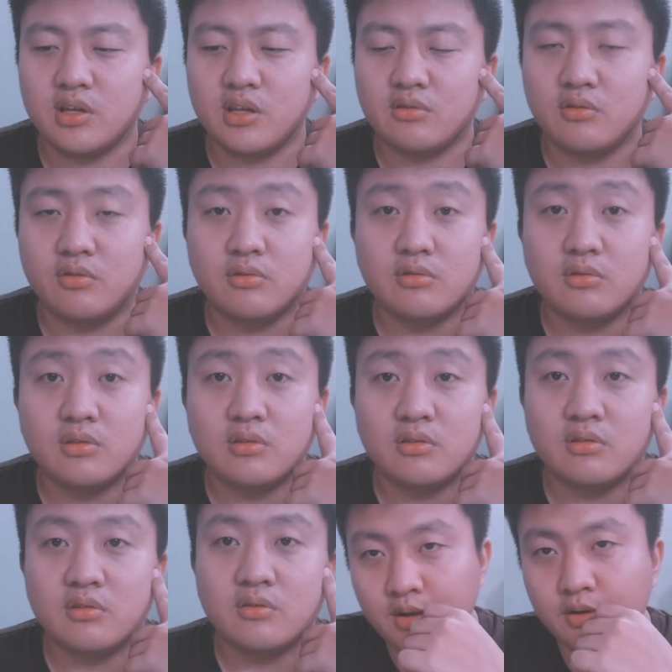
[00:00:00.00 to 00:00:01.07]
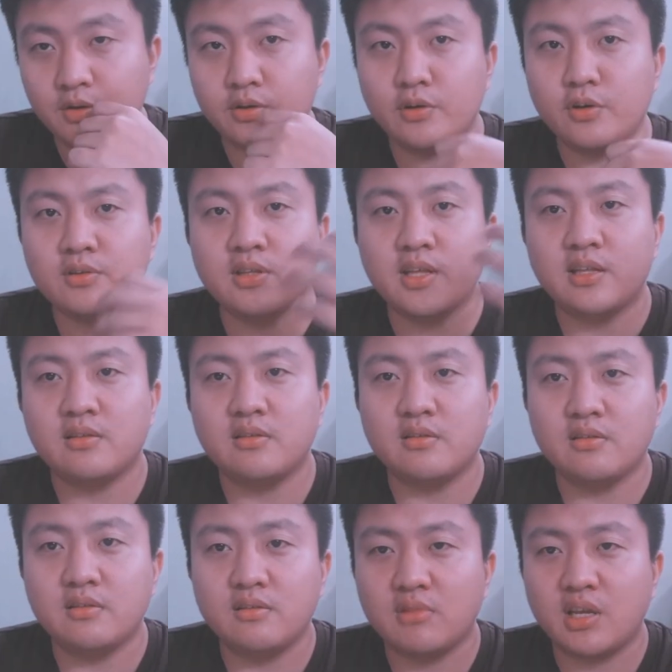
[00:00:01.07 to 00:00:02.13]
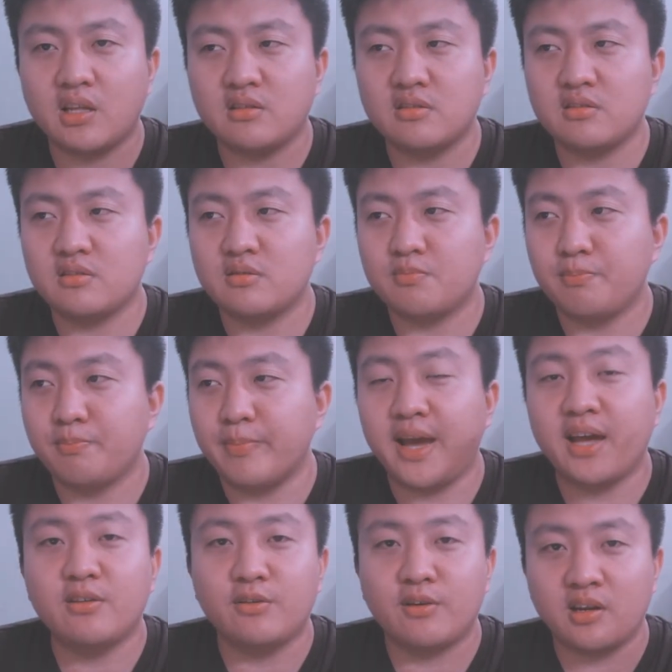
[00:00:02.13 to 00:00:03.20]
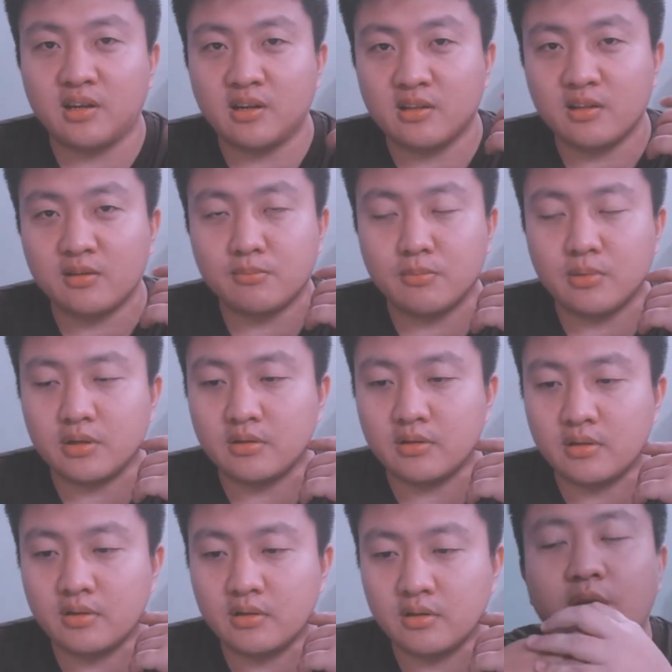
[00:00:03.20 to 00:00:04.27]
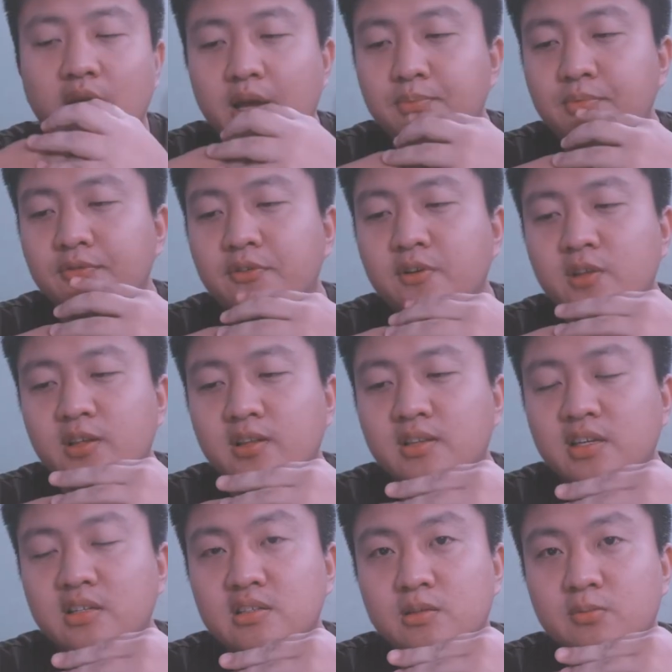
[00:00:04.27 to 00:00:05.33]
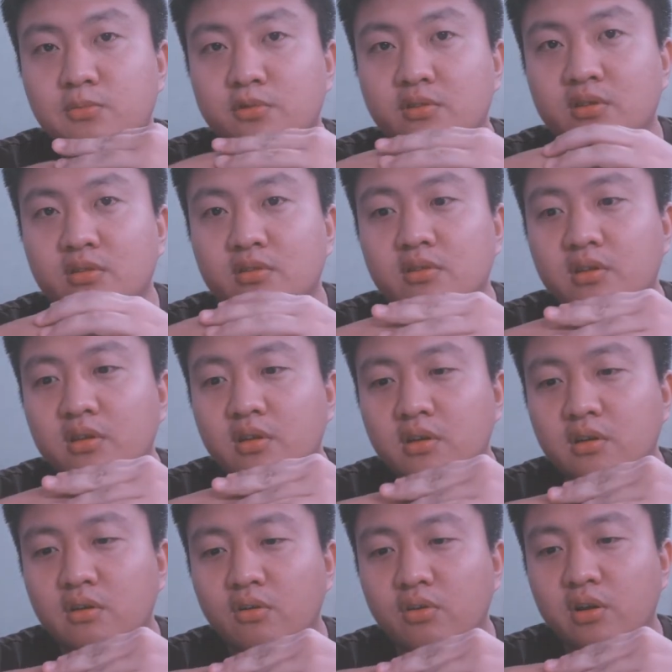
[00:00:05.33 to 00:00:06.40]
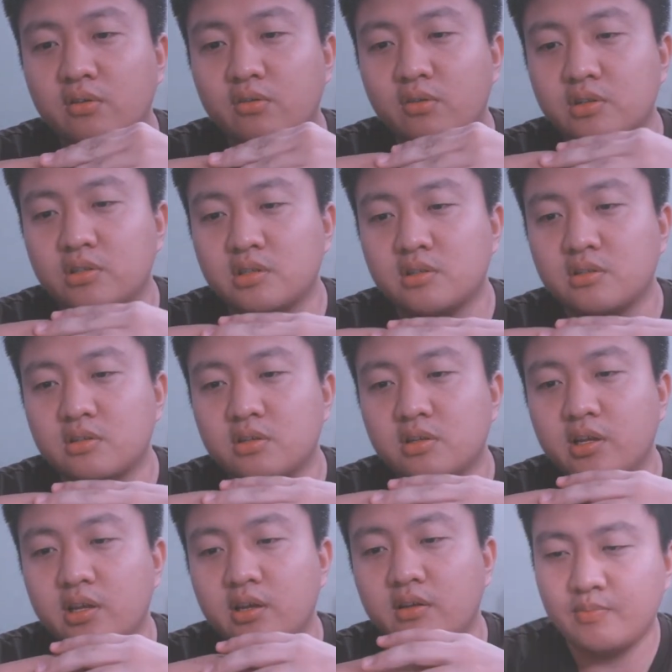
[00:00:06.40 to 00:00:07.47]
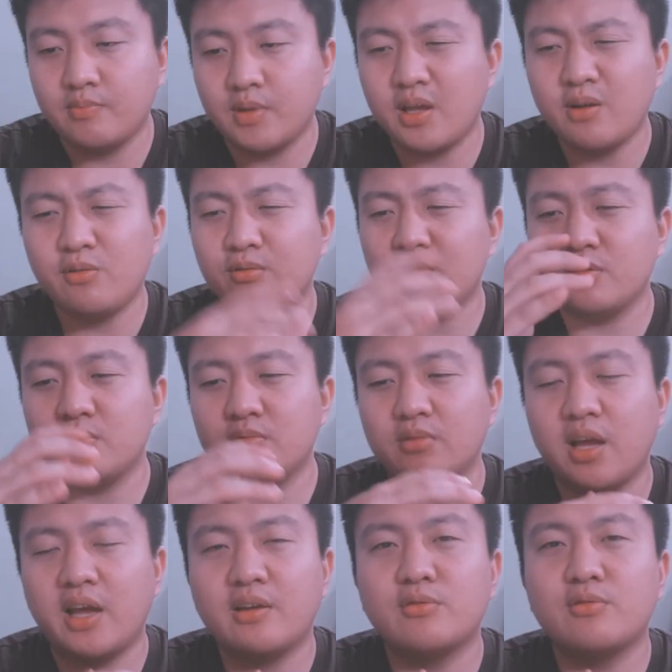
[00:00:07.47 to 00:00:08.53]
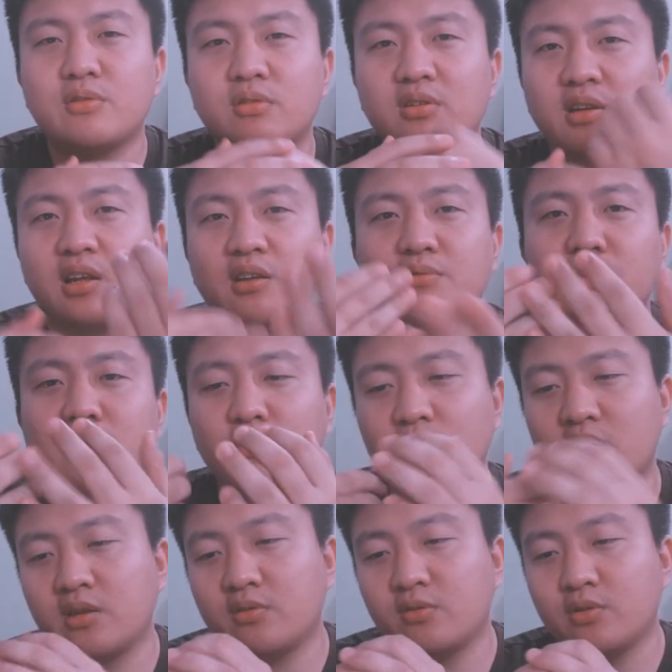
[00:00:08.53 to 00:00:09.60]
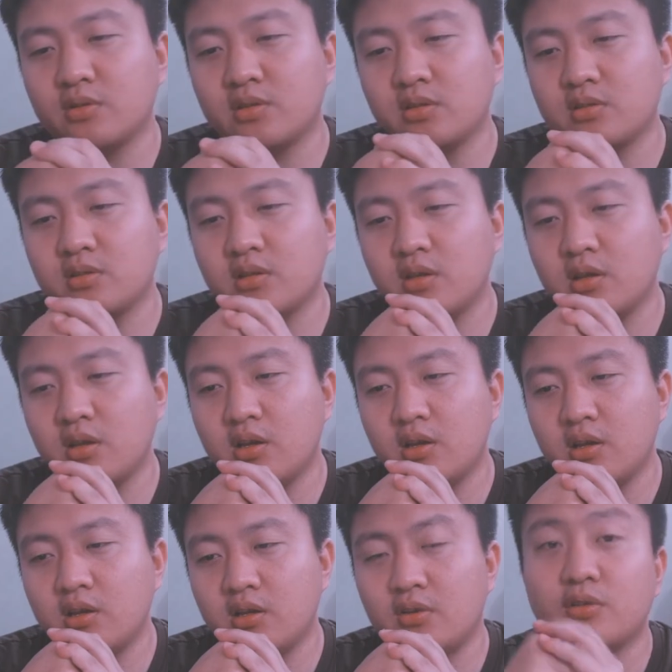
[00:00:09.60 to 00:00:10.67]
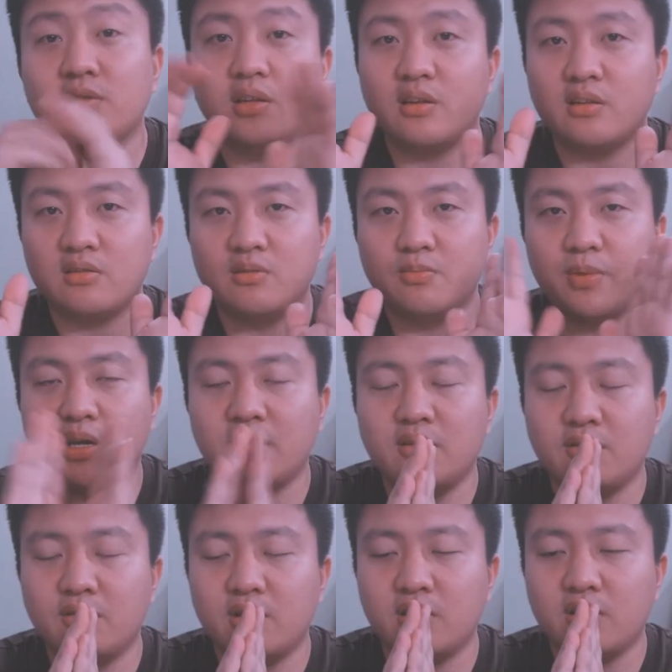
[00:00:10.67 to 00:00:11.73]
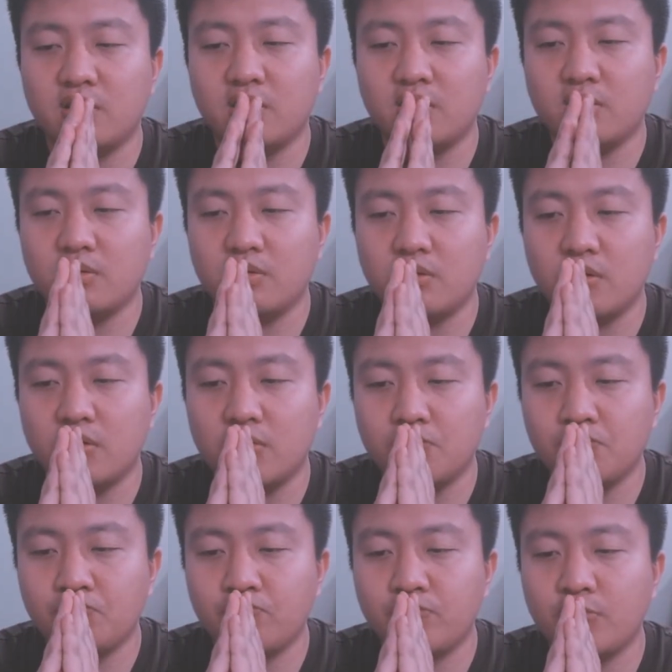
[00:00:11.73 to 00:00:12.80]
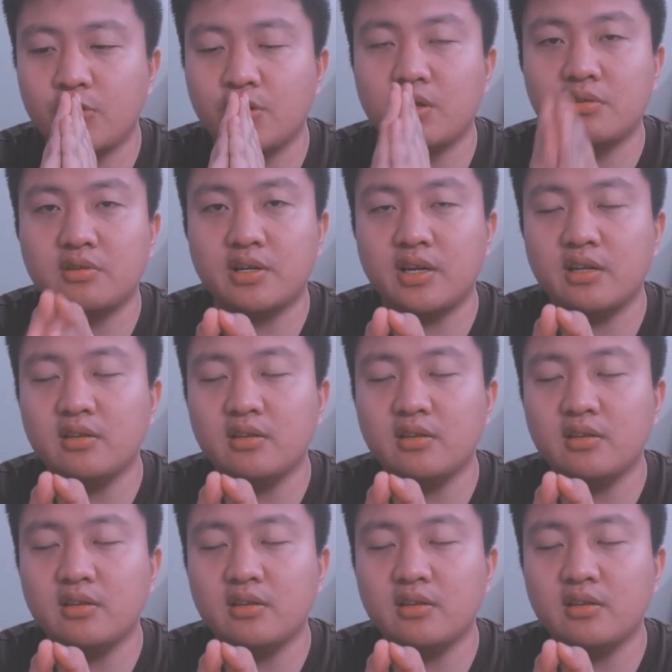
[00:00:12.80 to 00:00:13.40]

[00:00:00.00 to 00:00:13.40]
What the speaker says: that good. Not that it's bad or anything, but I prefer the teacher more than online courses. I don't know, I couldn't click with online courses. Not that it's bad or anything. You can try